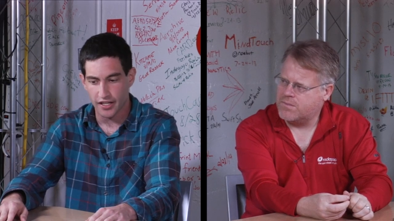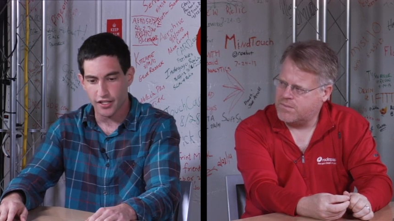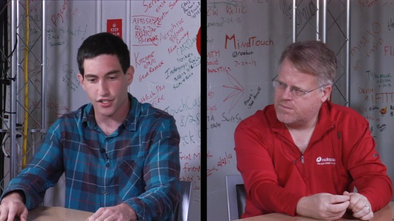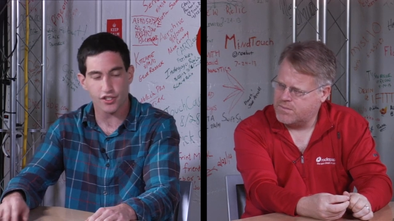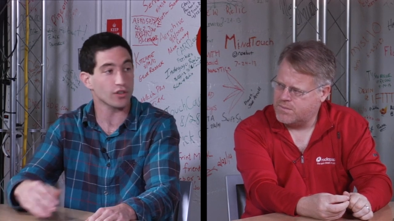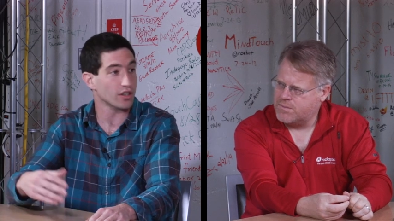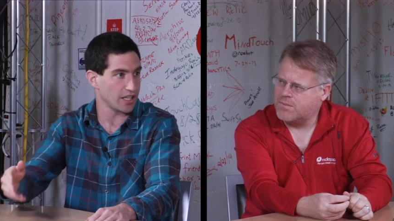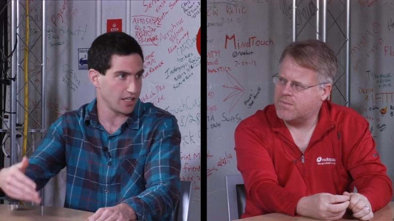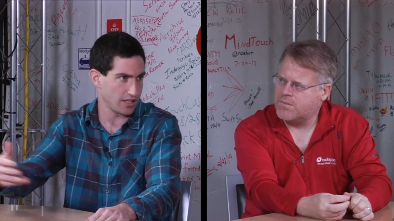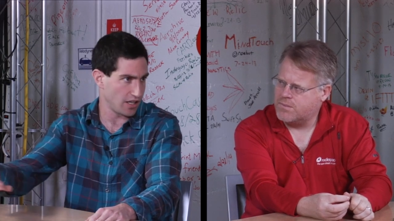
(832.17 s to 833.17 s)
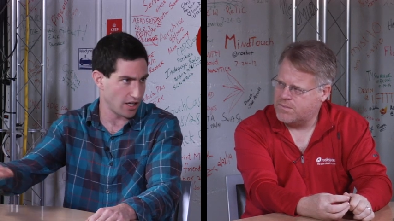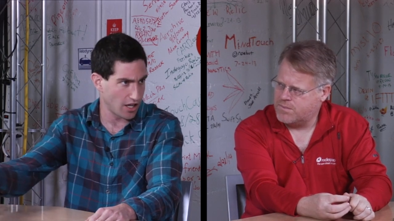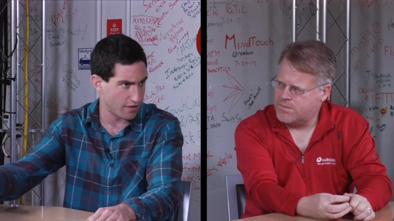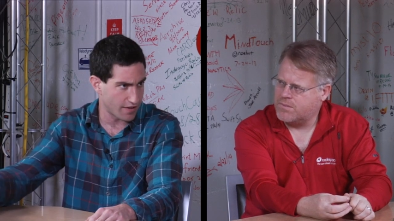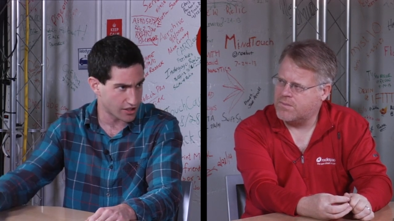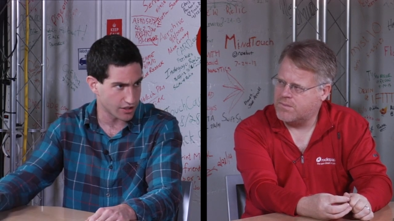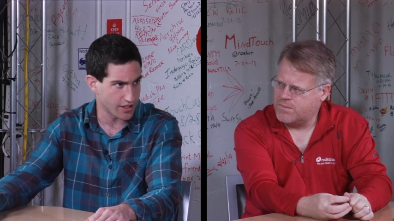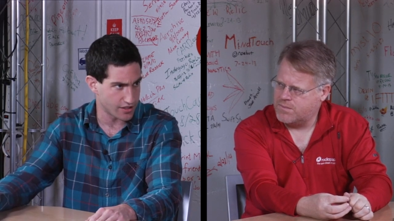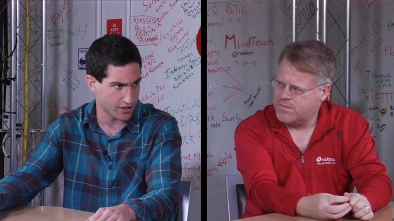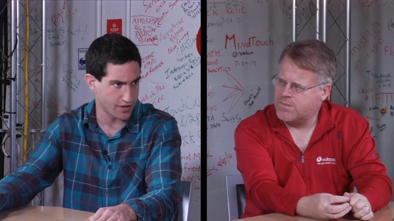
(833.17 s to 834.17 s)
Speaker 1: Certainly, eventually,
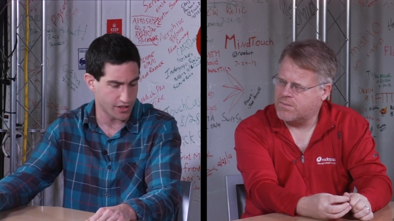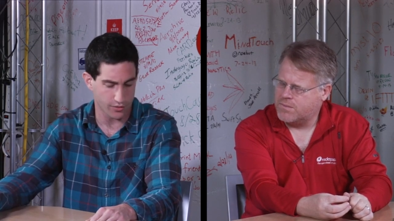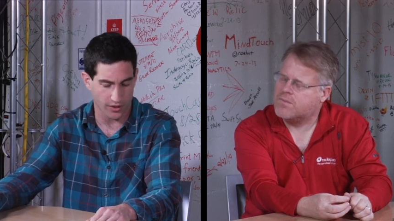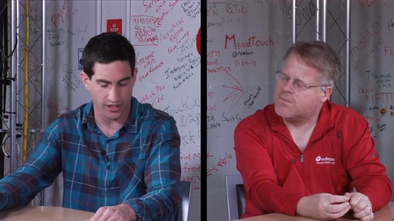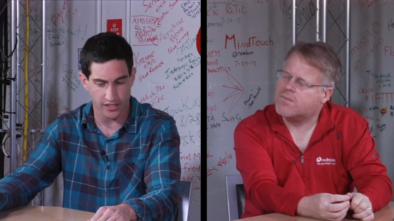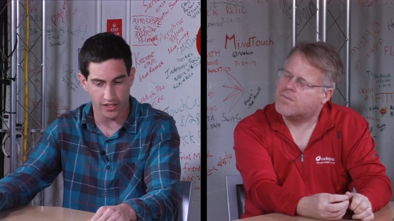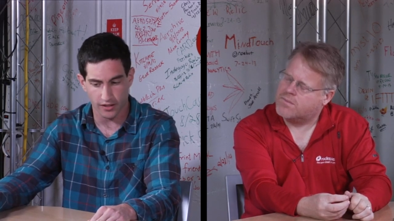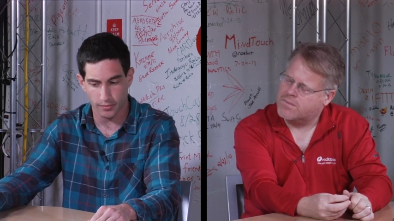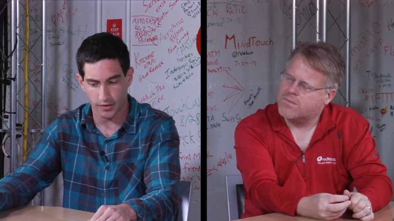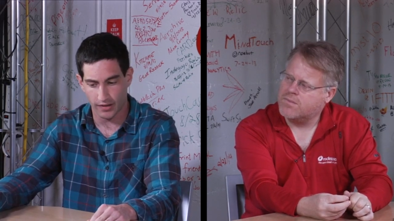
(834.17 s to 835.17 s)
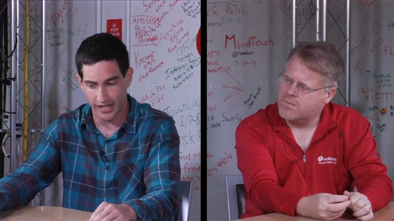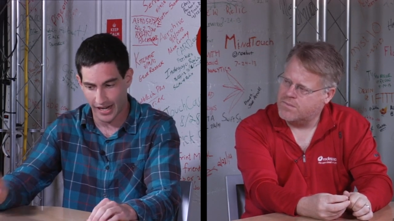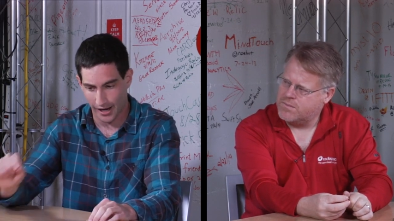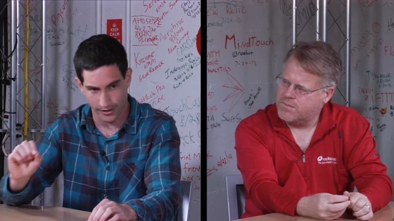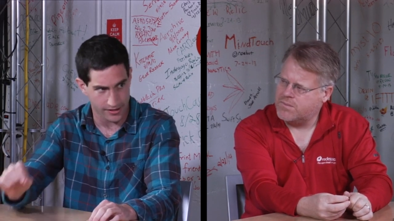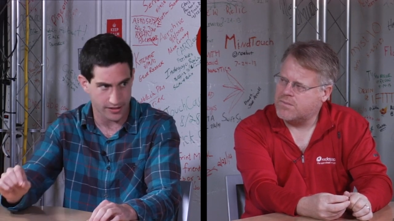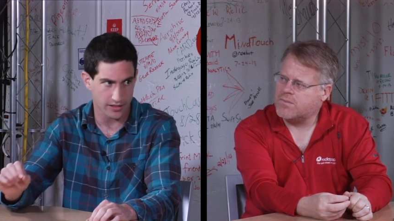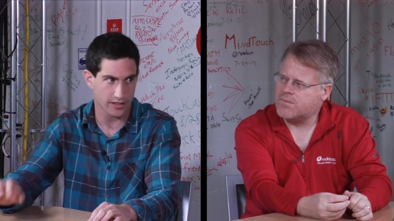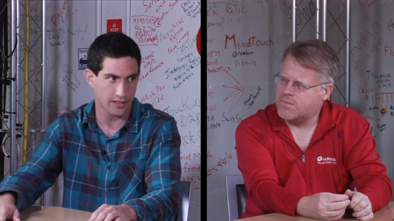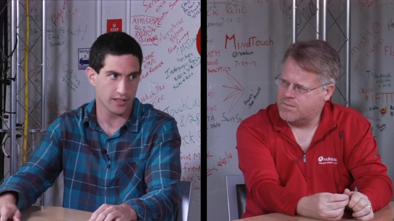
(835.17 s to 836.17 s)
these are features we'll consider, but right now
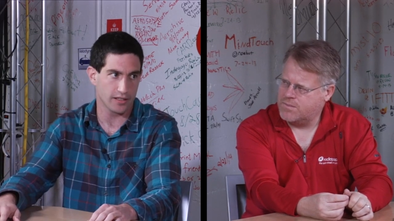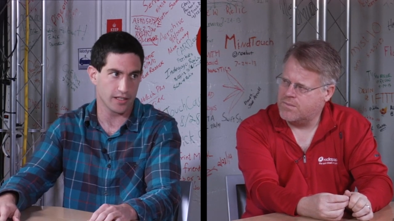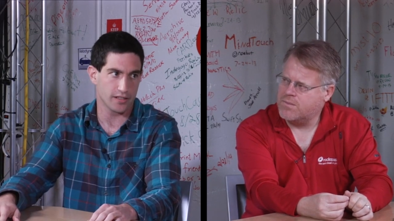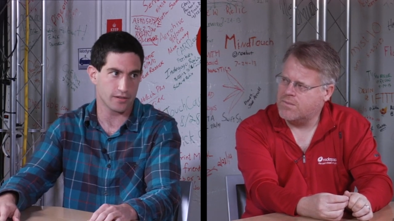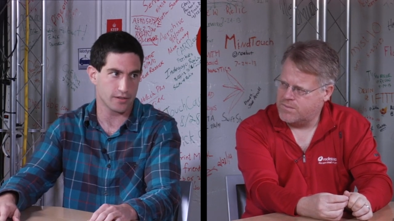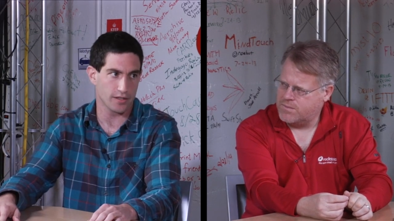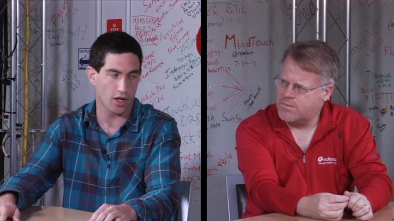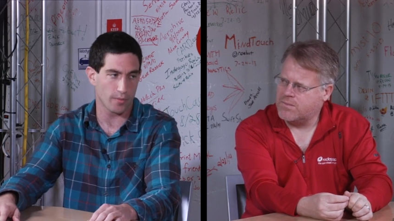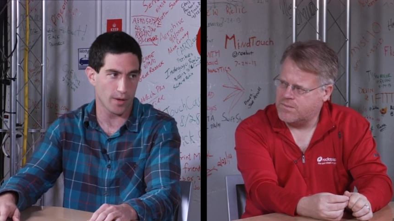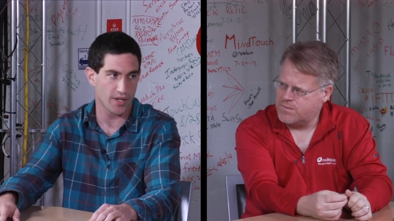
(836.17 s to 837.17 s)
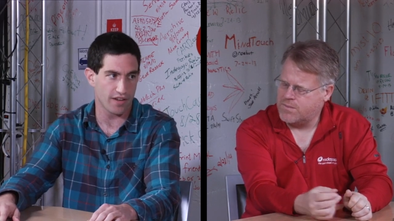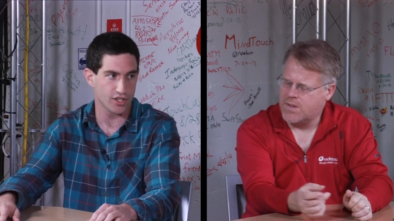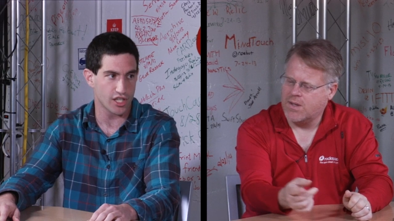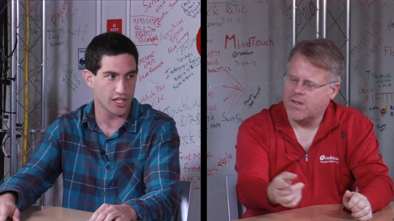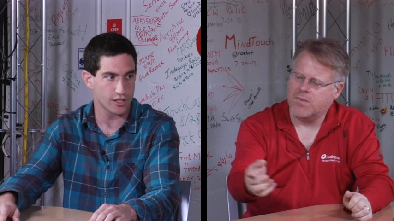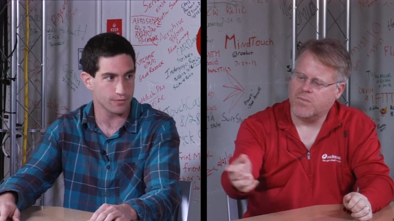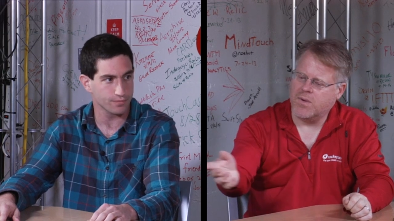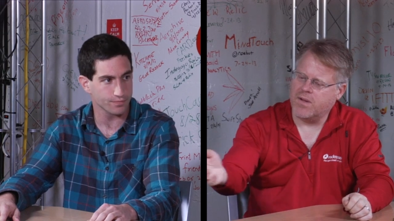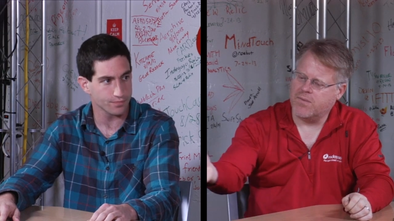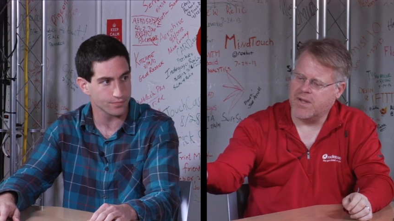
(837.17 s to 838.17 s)
it's it's all about behavior change.
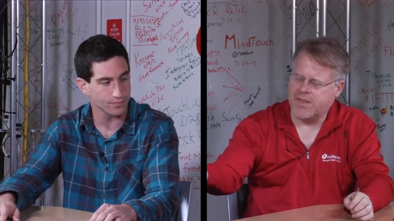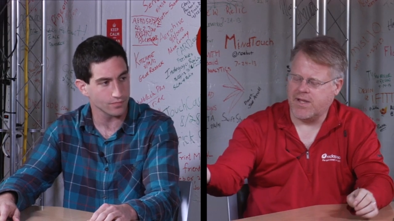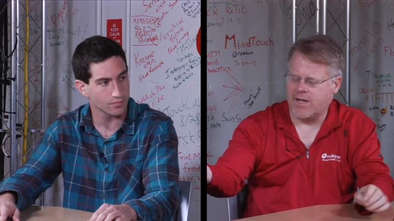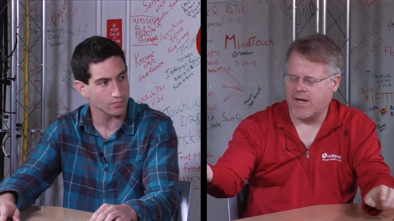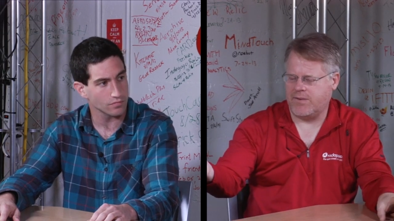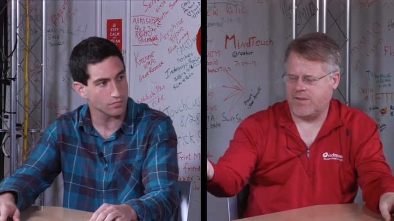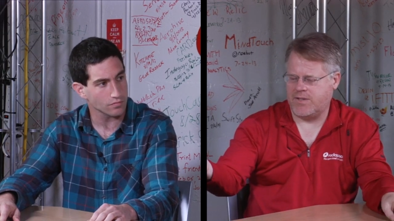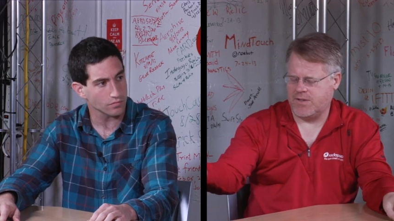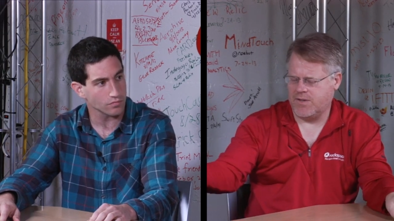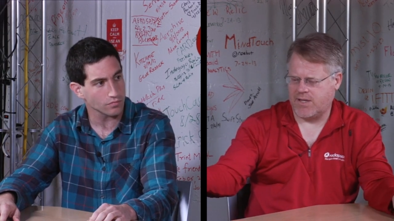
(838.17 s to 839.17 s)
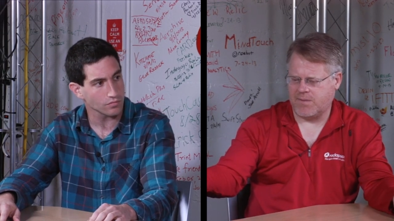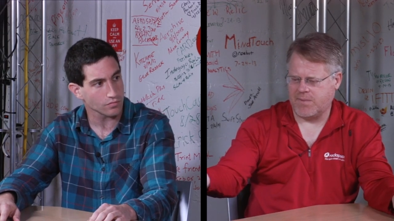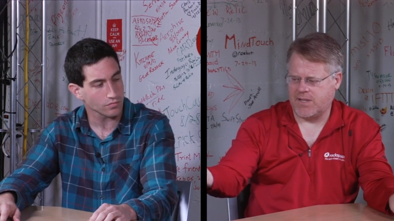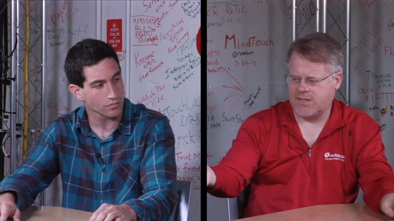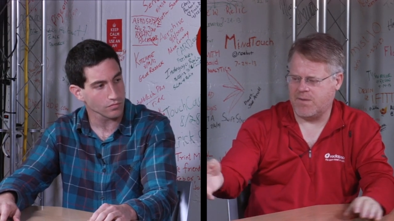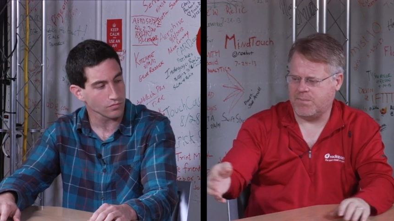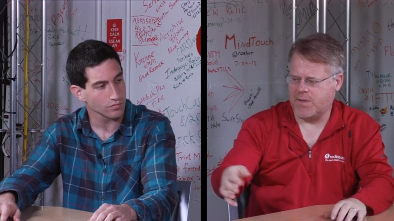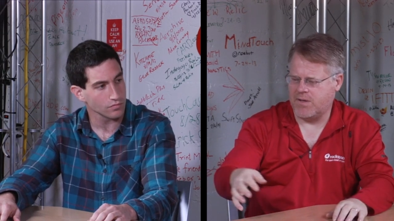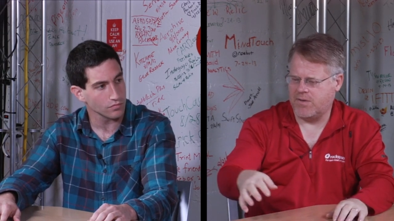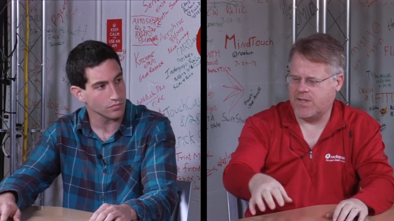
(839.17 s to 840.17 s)
Speaker 2: What, one thing I do like about
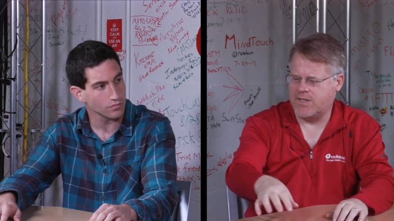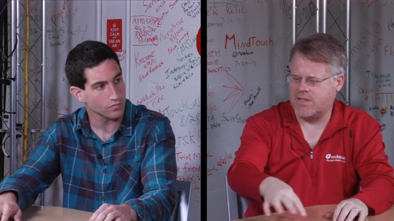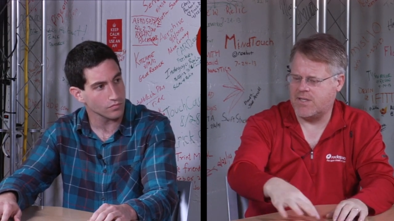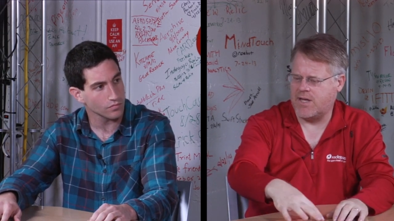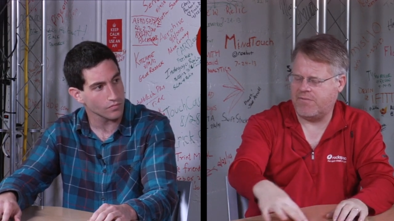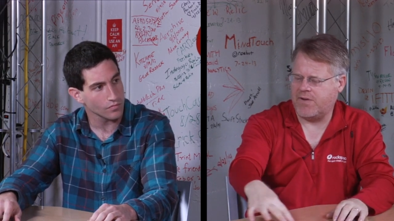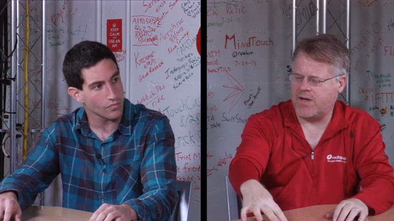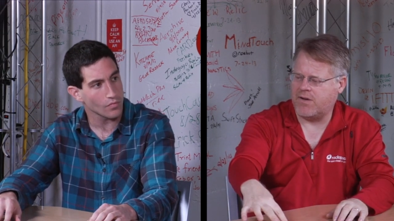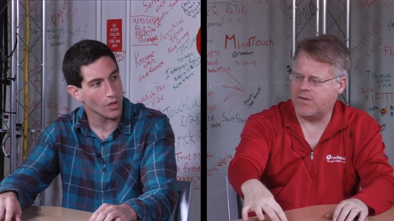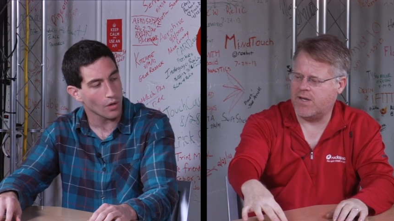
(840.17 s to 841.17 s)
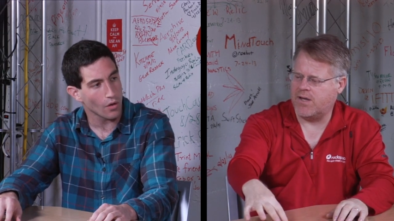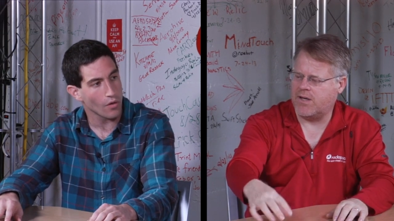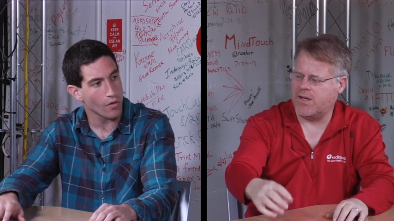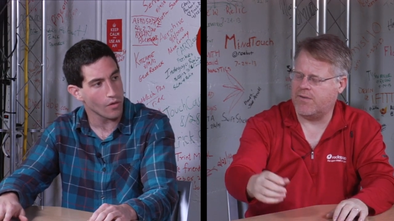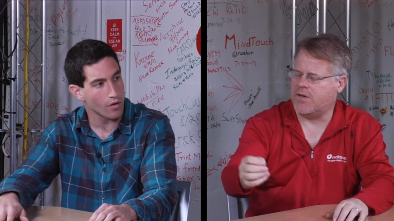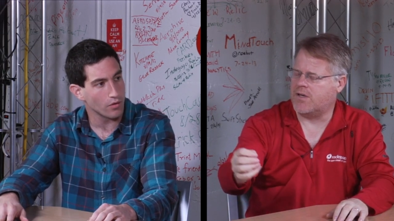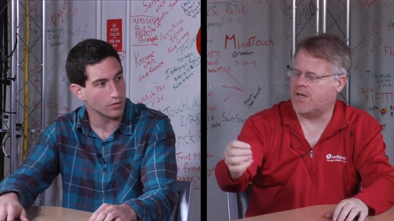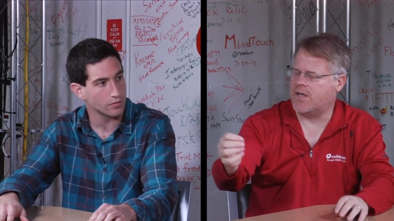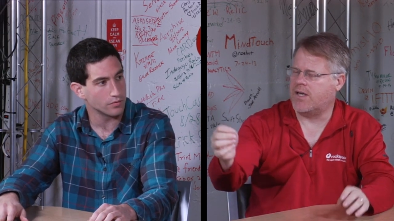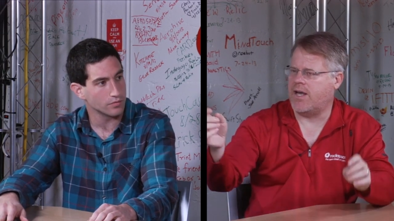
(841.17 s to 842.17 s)
Tempo is they found uh, if
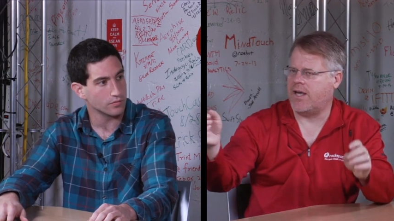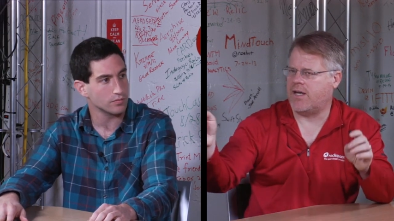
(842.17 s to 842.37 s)
you're in a